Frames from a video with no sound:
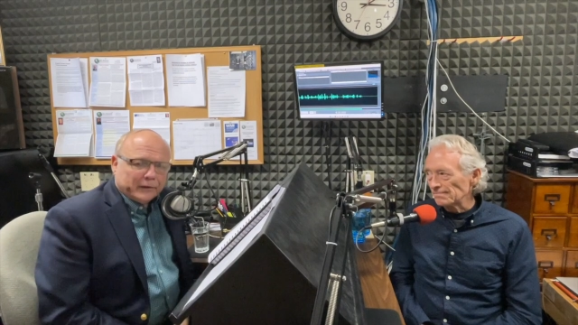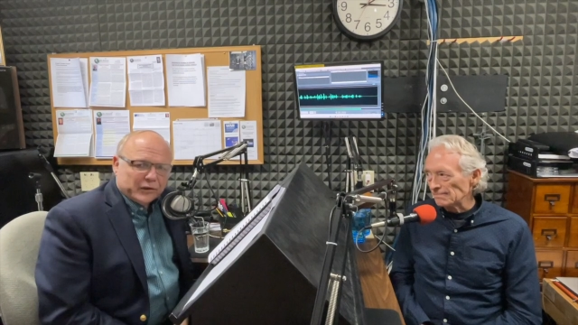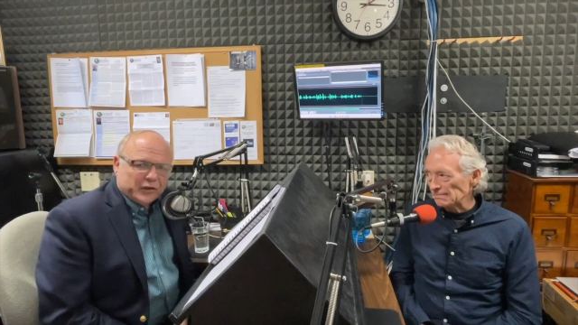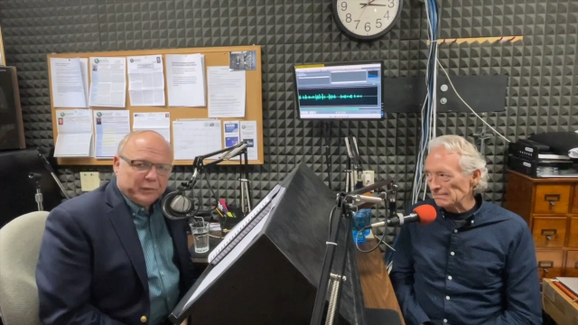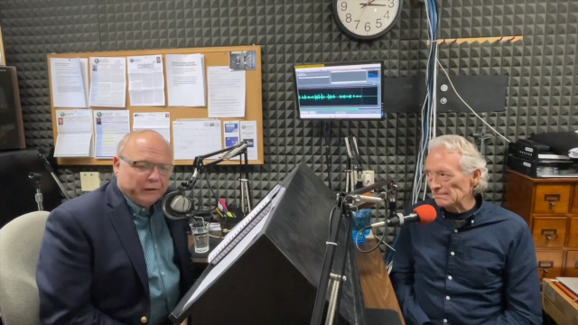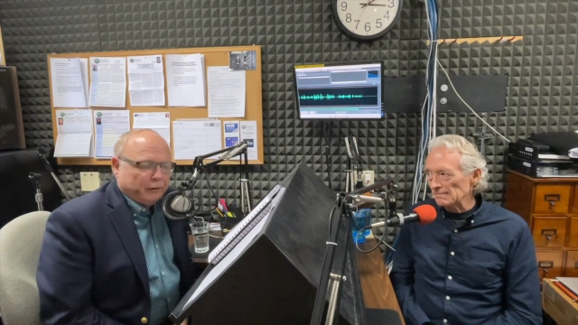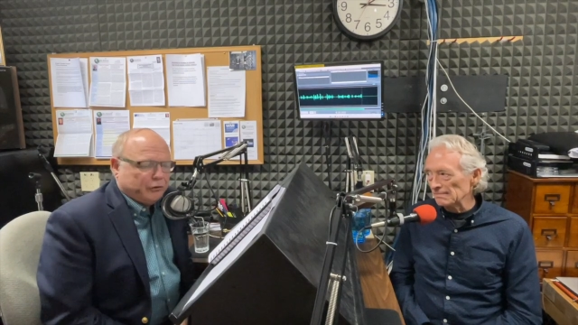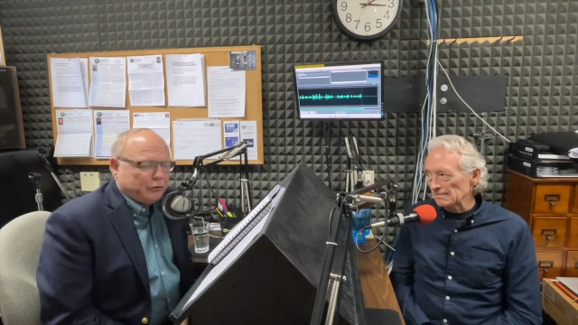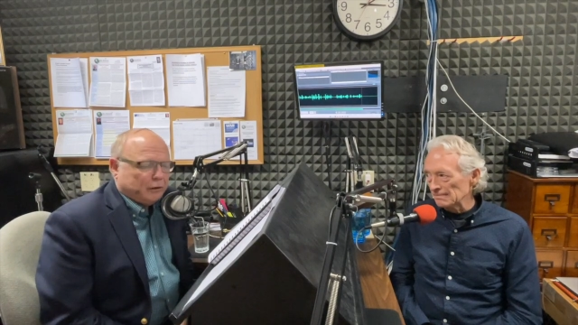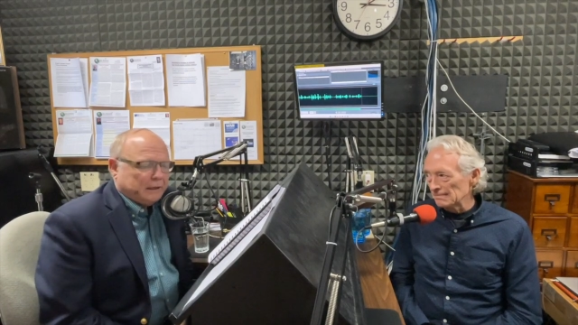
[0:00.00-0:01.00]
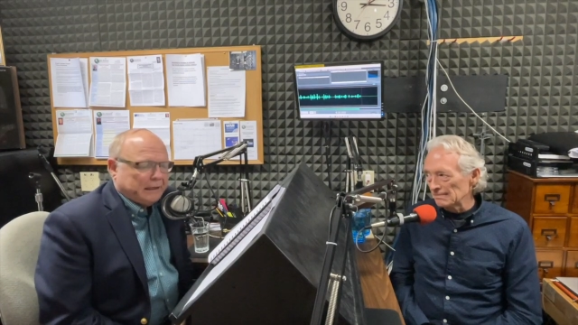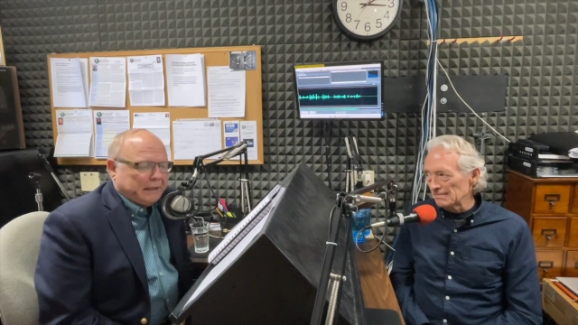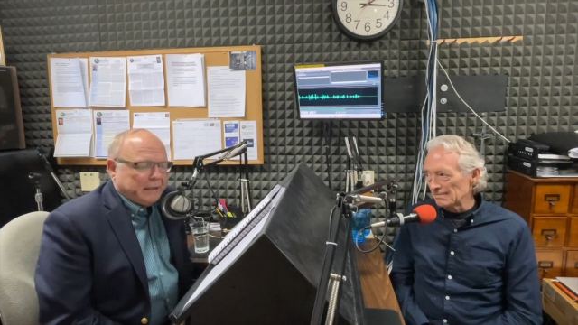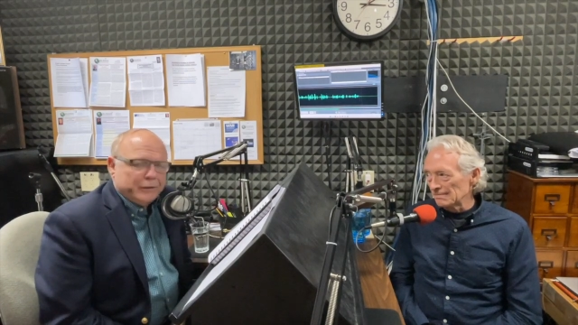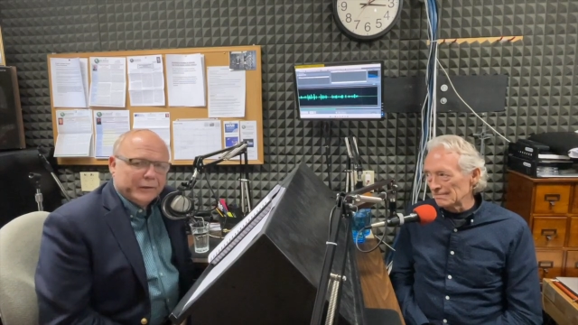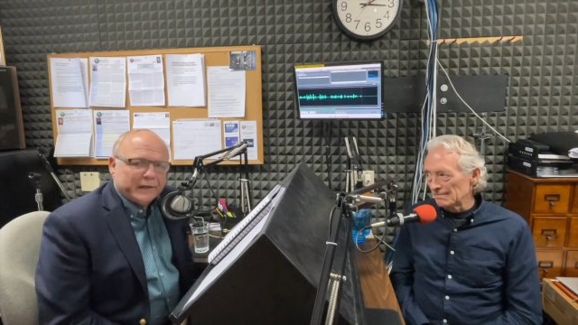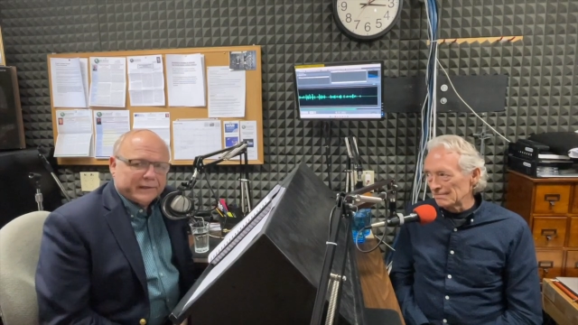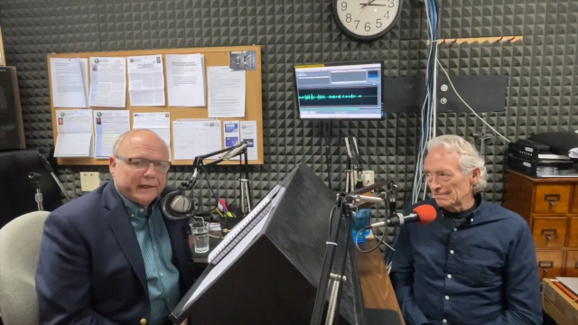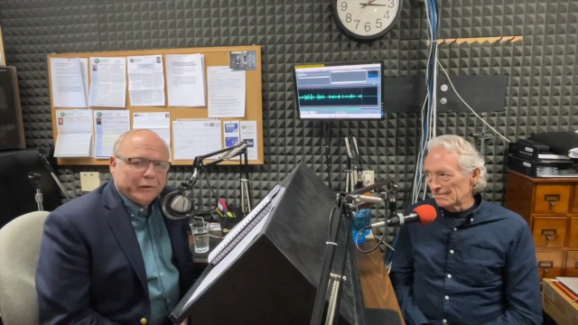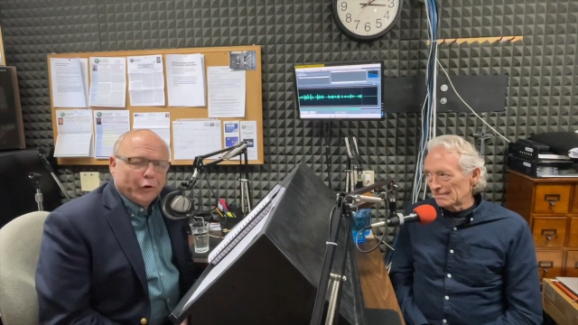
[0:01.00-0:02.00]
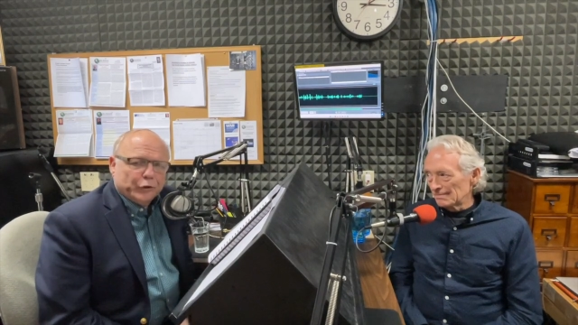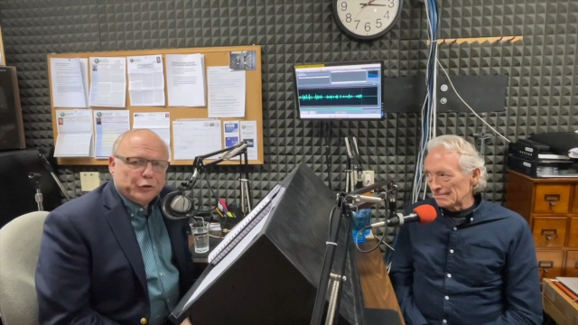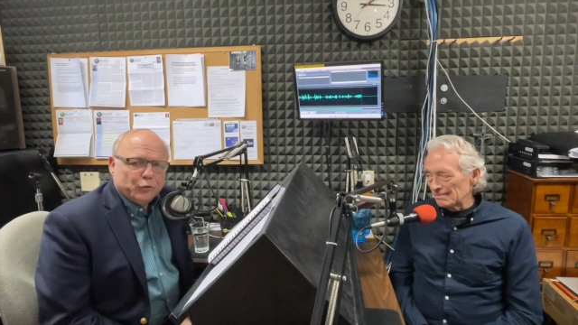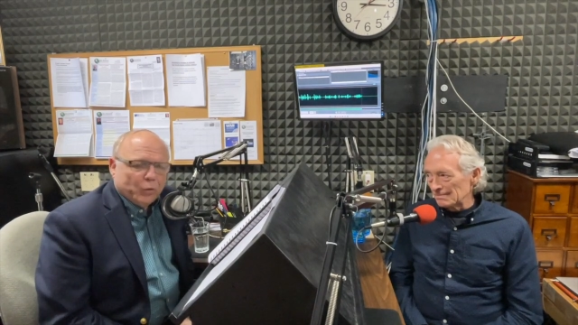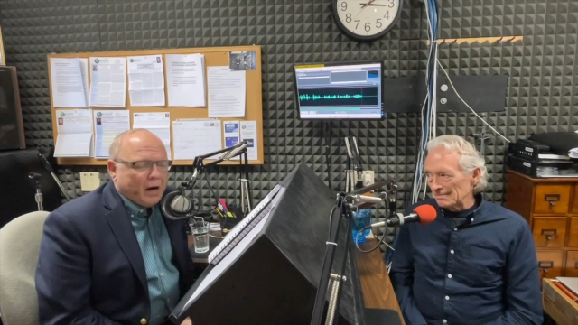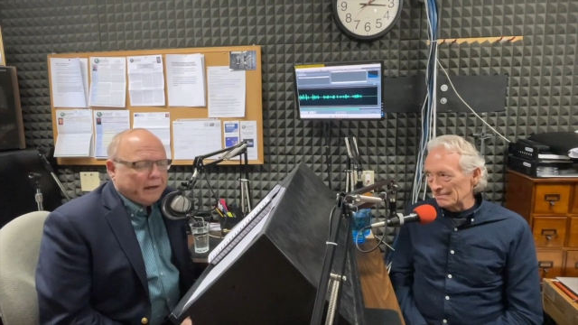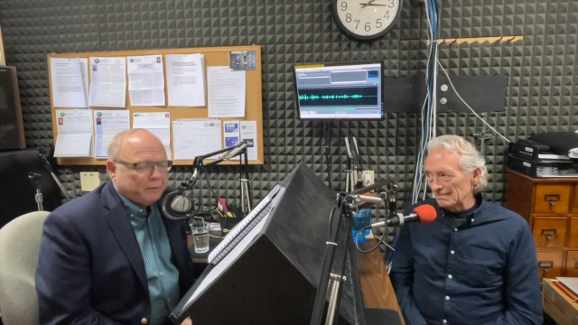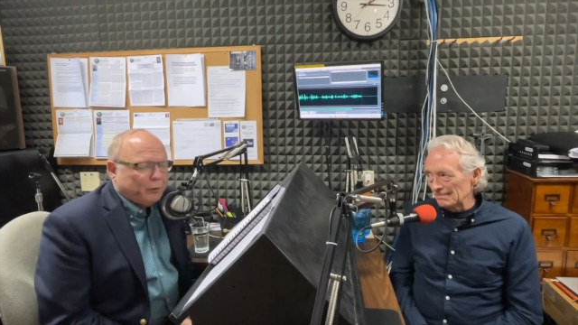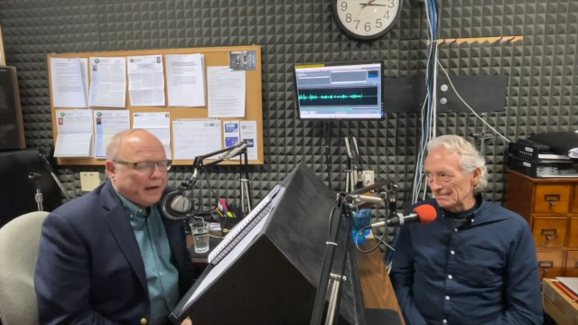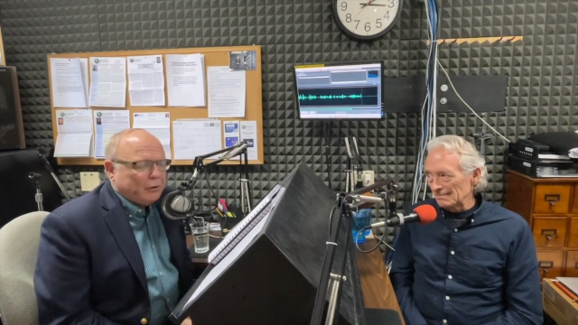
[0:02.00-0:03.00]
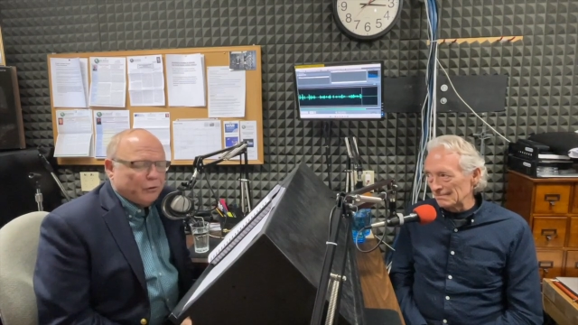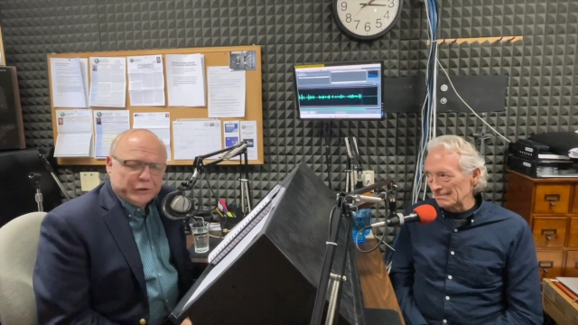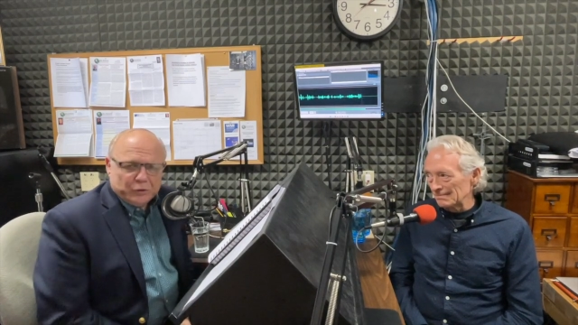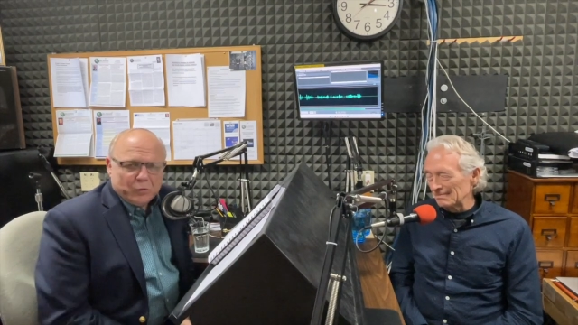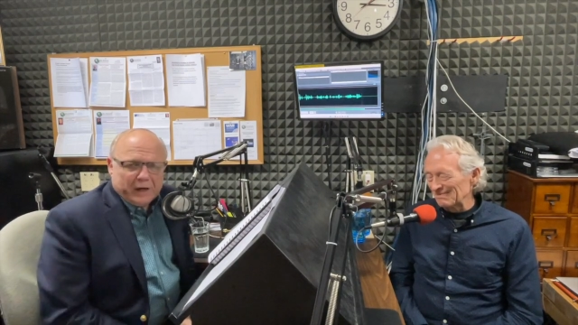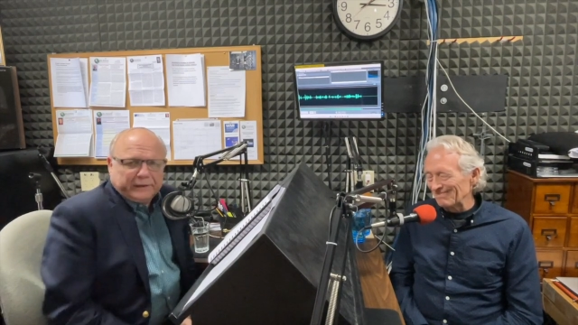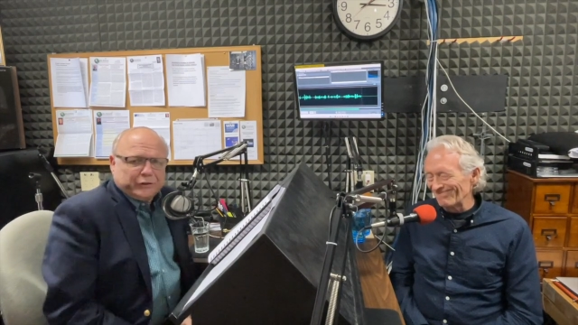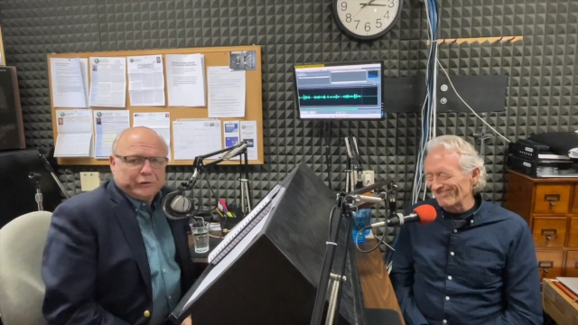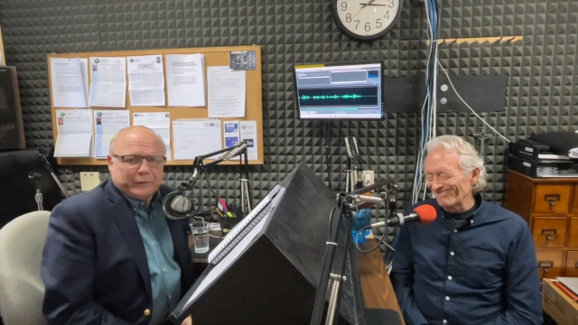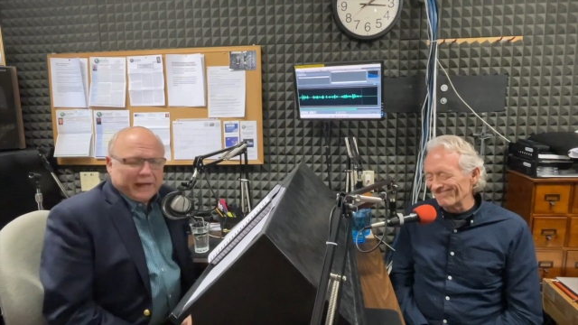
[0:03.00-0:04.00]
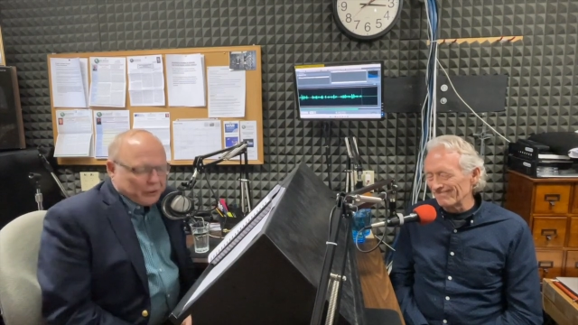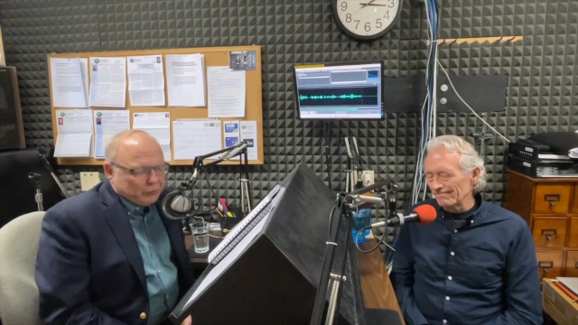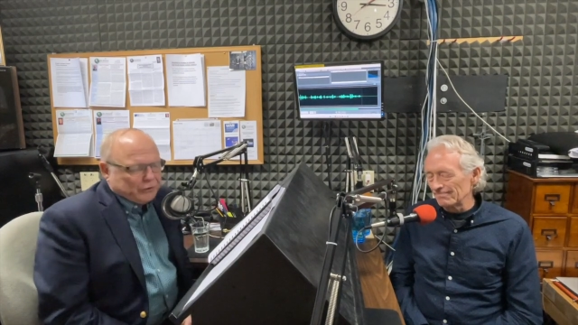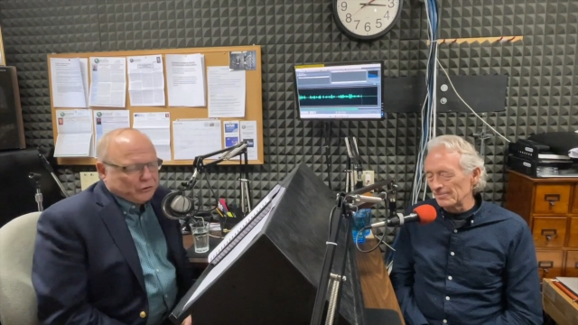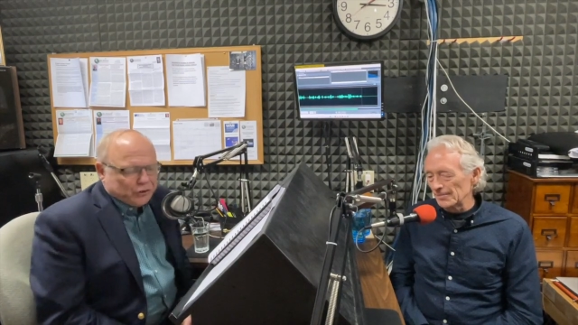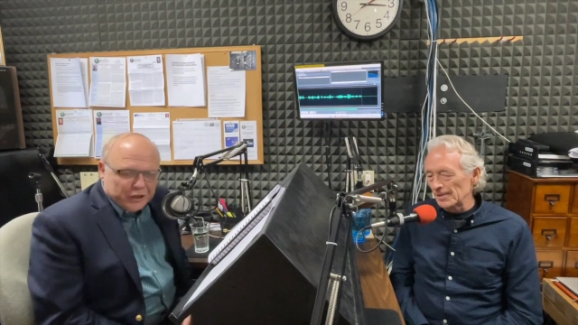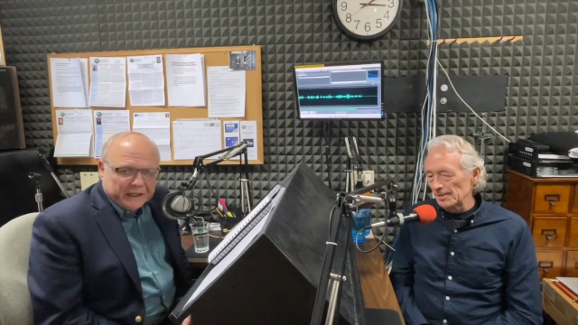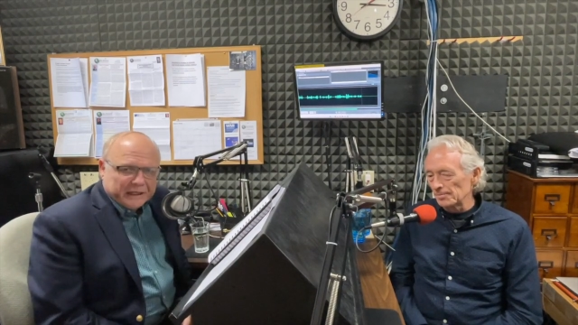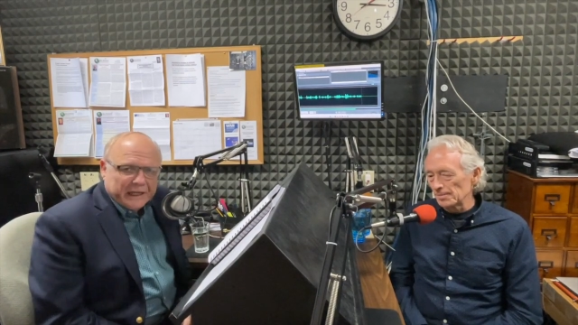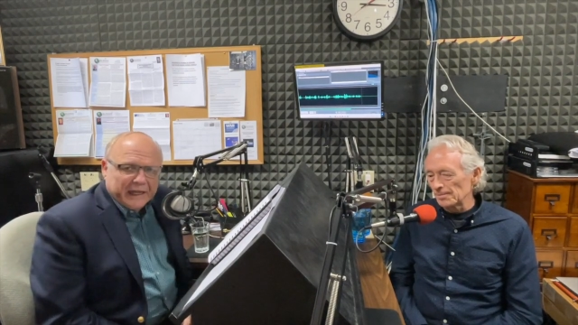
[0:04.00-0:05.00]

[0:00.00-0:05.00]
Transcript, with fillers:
Speaker 1: than spiritual, you can say all you want and brag all you want that you're a Christian,